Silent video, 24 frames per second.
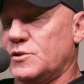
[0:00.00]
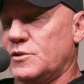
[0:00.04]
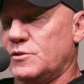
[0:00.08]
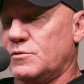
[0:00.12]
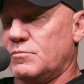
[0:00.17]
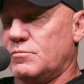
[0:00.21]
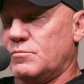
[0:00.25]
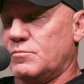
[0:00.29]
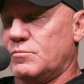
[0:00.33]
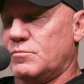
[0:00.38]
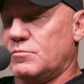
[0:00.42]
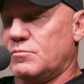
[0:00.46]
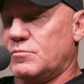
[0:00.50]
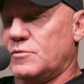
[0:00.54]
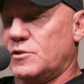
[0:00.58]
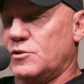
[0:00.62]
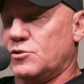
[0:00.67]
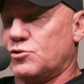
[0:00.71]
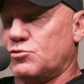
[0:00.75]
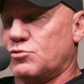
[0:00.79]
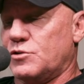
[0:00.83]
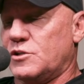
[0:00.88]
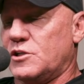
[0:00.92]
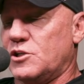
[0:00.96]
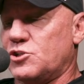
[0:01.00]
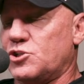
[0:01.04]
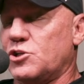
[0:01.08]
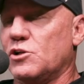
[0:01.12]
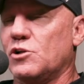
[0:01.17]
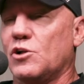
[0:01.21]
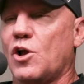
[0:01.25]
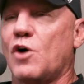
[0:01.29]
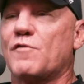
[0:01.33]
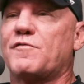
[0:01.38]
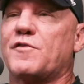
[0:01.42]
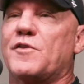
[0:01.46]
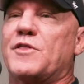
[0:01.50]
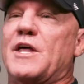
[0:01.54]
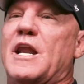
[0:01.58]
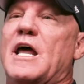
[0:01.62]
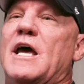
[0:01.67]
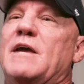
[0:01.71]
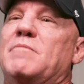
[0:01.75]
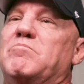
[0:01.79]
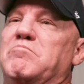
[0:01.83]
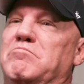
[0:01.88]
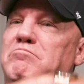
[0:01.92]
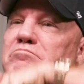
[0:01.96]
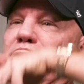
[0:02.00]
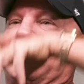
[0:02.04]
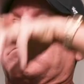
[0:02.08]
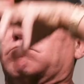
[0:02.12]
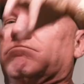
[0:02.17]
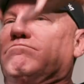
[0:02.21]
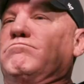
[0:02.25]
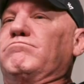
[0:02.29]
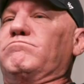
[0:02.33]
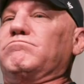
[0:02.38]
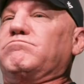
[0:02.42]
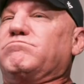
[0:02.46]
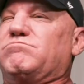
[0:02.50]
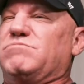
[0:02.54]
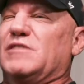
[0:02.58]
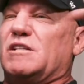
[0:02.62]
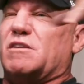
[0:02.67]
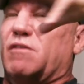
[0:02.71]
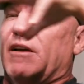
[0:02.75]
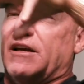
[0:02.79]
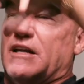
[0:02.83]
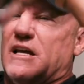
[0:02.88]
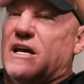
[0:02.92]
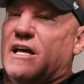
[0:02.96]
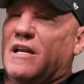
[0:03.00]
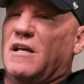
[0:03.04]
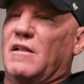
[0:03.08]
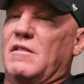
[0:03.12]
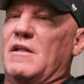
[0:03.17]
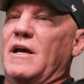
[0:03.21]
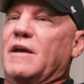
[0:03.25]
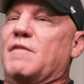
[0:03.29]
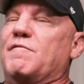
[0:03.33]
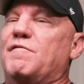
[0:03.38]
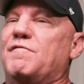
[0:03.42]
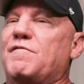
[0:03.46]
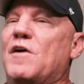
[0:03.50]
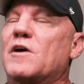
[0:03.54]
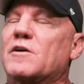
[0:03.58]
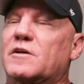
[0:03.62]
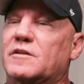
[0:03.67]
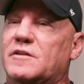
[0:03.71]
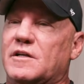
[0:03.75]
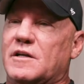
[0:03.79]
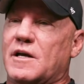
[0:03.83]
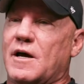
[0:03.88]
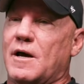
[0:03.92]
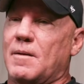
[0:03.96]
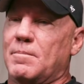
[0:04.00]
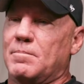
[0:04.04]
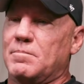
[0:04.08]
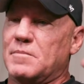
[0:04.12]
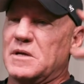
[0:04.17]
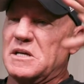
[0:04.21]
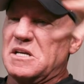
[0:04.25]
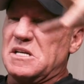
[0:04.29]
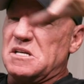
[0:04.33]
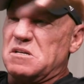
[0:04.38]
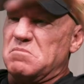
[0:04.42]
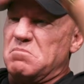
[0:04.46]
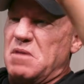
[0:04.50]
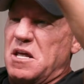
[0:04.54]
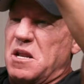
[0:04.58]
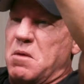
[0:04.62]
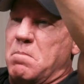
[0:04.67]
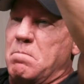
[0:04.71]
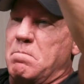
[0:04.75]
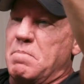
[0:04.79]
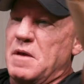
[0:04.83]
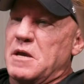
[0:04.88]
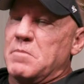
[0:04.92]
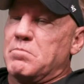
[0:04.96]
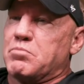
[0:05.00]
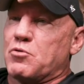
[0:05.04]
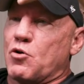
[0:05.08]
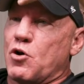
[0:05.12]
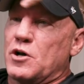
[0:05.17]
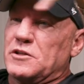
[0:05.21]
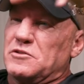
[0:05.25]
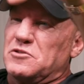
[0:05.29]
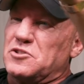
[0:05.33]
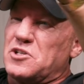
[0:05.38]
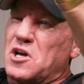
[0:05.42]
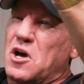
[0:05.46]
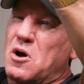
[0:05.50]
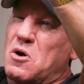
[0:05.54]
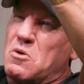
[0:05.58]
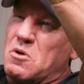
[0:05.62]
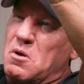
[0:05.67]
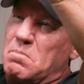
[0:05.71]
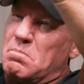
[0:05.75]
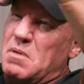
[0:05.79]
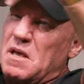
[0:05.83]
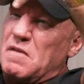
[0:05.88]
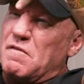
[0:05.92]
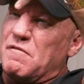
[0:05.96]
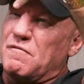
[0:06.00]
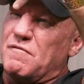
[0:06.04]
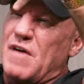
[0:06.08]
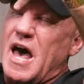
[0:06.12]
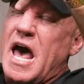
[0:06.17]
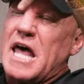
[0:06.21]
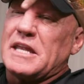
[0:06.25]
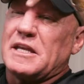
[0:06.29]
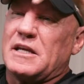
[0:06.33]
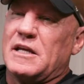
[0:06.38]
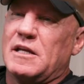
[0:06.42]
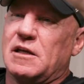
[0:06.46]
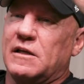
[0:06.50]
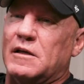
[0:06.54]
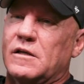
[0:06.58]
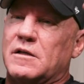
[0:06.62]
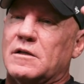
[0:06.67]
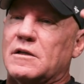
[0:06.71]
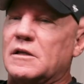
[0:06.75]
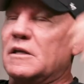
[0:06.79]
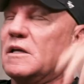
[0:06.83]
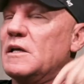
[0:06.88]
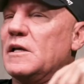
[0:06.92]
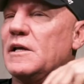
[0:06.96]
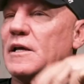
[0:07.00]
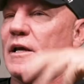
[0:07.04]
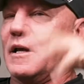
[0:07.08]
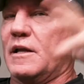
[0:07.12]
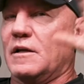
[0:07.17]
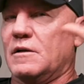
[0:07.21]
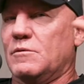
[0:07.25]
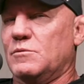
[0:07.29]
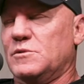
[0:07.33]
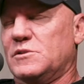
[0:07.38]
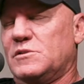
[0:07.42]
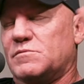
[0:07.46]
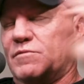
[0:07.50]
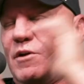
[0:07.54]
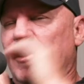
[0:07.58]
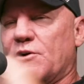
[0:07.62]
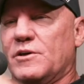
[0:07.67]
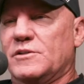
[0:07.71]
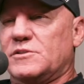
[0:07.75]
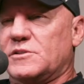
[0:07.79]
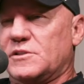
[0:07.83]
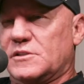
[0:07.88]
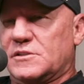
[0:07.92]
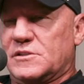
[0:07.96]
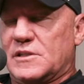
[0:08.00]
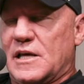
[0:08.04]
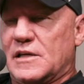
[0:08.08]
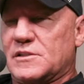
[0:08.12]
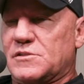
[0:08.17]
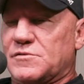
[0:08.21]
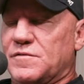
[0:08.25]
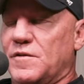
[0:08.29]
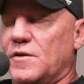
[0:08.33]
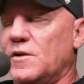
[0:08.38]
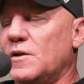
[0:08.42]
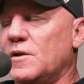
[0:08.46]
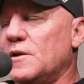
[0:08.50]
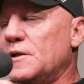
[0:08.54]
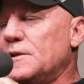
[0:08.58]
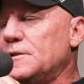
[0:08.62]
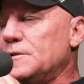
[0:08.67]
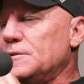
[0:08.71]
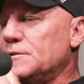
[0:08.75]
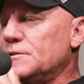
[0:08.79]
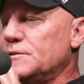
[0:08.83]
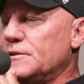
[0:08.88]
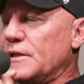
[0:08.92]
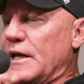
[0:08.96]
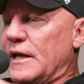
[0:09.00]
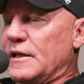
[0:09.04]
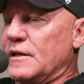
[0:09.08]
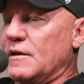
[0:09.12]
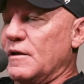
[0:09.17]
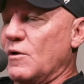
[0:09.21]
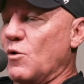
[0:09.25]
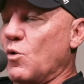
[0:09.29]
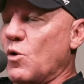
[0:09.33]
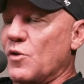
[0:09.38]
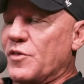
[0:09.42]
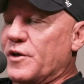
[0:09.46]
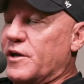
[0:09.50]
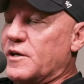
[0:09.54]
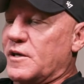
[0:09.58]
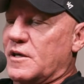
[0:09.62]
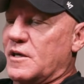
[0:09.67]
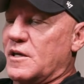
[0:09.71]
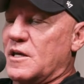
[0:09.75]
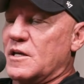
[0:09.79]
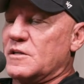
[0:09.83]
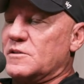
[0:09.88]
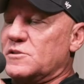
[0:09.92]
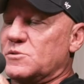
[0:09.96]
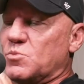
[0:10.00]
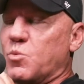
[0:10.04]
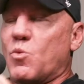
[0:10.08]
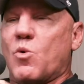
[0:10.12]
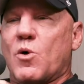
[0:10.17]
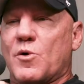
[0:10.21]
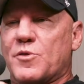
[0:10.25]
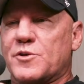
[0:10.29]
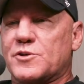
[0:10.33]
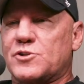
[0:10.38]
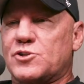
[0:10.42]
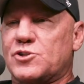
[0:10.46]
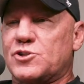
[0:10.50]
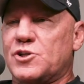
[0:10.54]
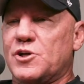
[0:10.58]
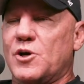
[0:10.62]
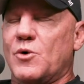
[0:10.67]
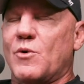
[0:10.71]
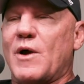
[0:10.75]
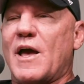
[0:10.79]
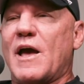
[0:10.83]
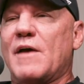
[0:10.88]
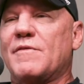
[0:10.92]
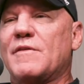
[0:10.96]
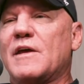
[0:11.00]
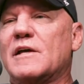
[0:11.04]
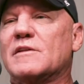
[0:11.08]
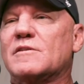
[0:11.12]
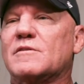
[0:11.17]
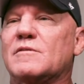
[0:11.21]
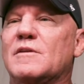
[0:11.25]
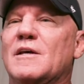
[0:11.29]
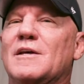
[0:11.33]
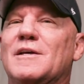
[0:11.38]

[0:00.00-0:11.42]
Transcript: a traditional loafer that I kind of like funked it up. Made a big broad toe and a big fat heel, and it was very successful. And all the kids wore the shoe. And then,